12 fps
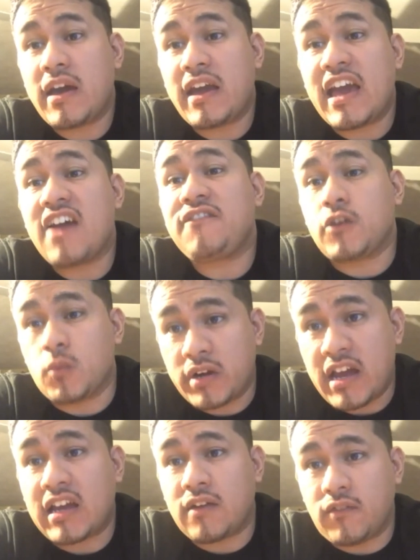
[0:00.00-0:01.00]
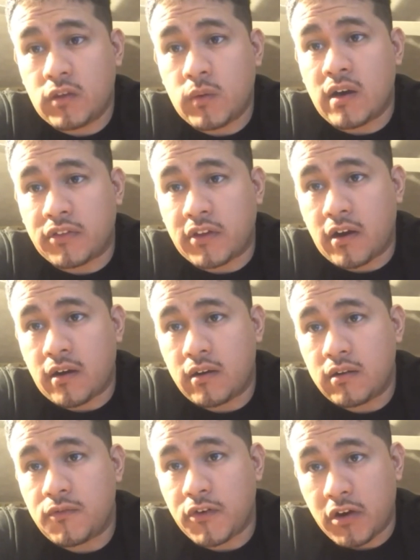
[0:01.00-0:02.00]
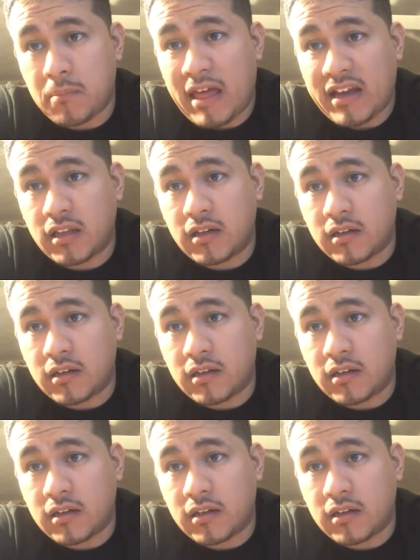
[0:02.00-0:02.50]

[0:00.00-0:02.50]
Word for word: way, F you, we're not giving you healthcare for your black lung.